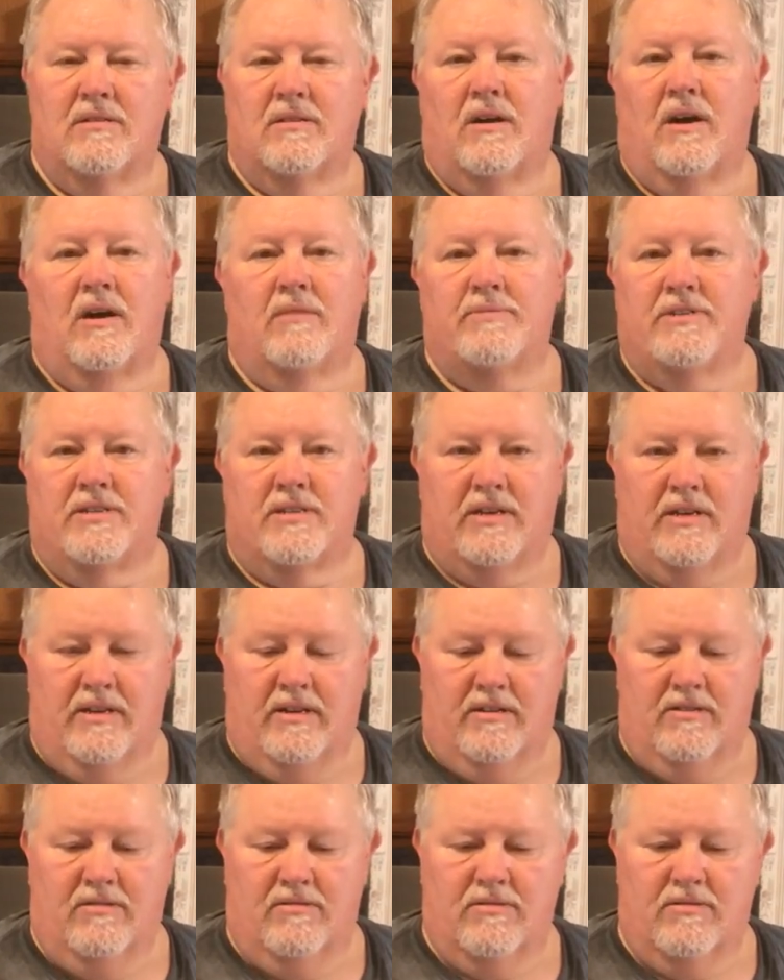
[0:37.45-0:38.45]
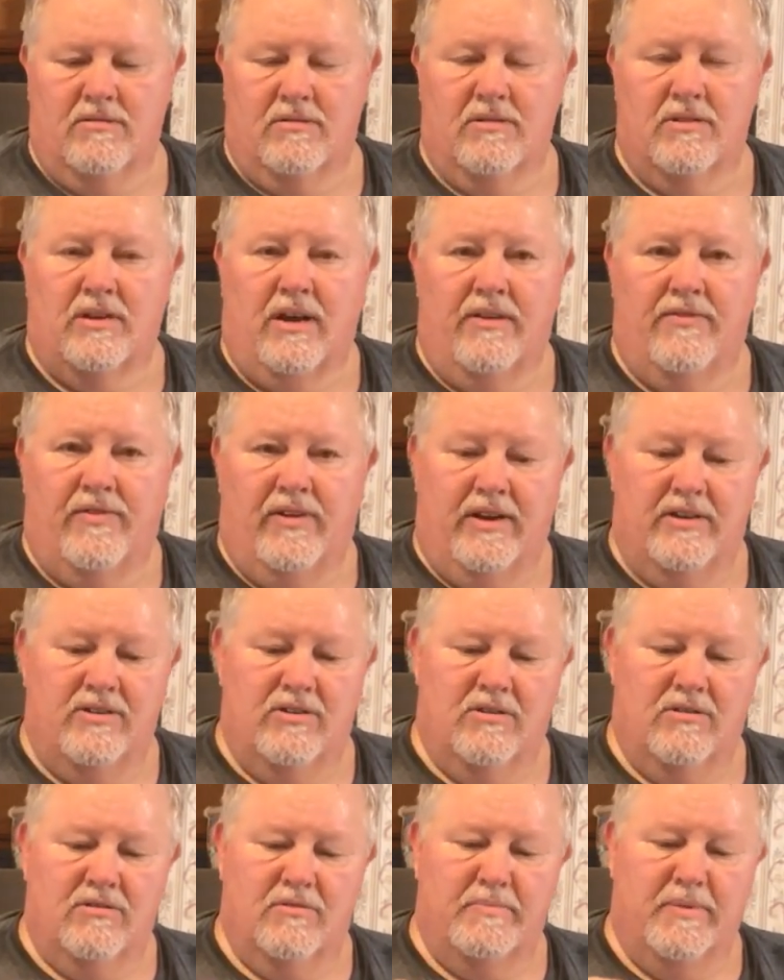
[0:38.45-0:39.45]
No, I'm just kidding. Those are sci-fi
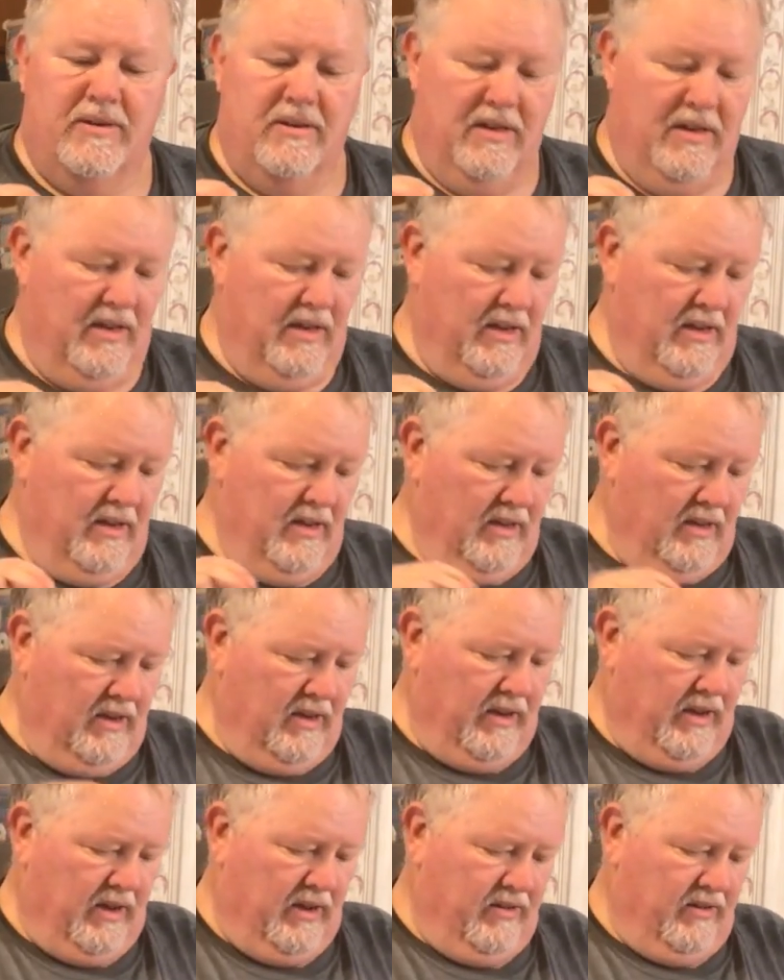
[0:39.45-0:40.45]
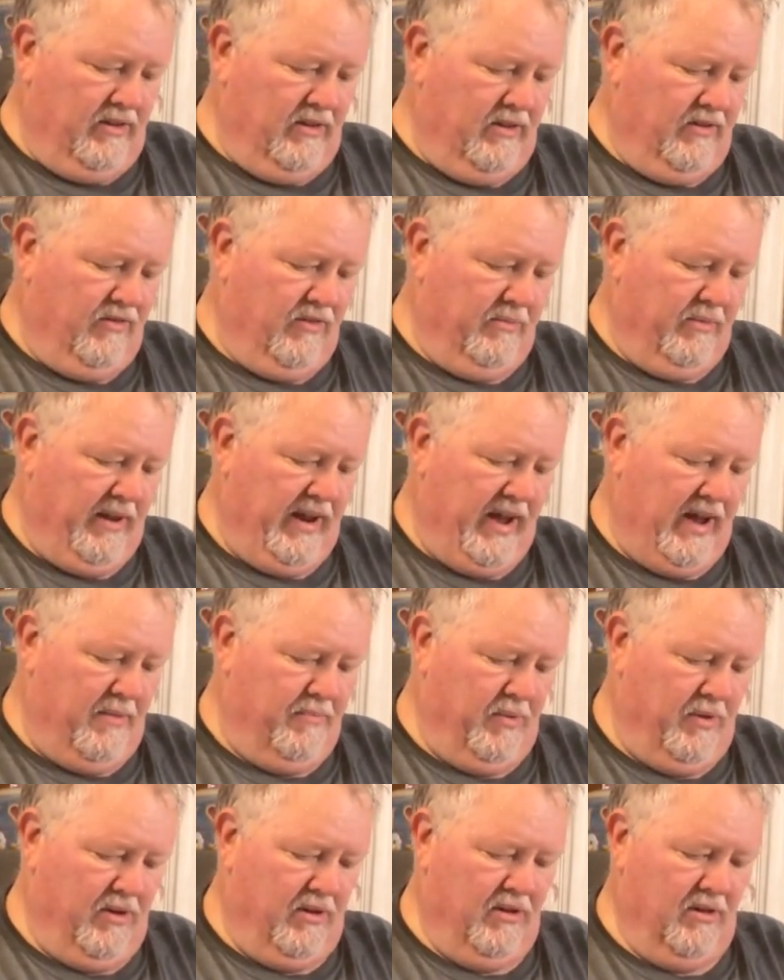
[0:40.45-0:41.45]
shows. But from an
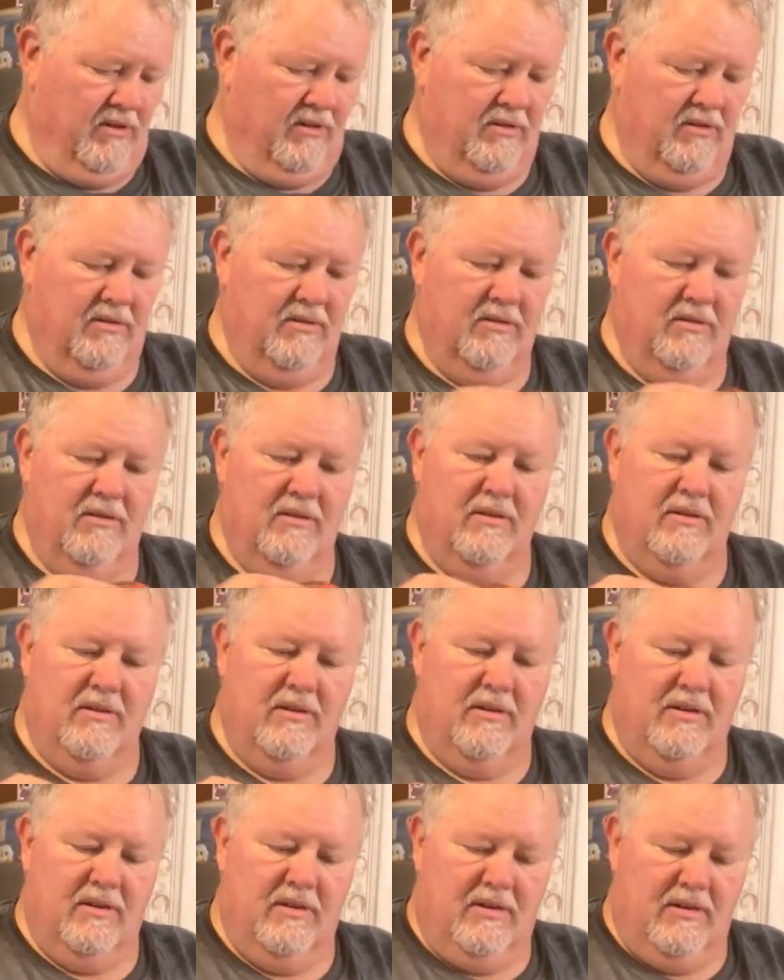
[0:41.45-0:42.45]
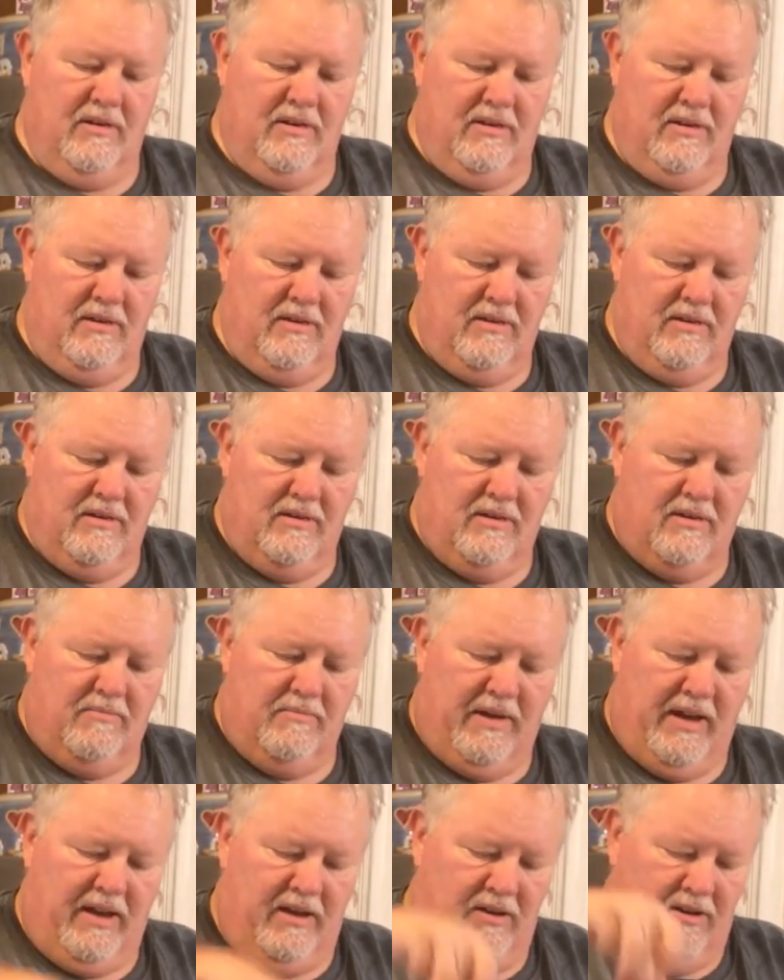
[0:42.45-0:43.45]
apple,
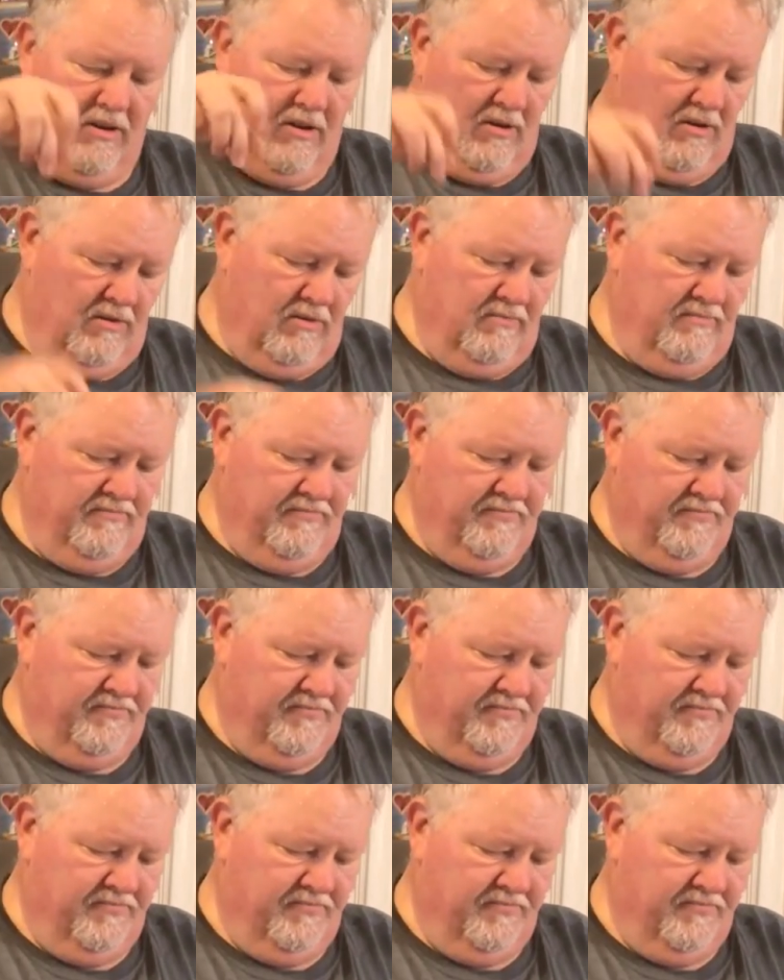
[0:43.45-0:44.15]
tomato,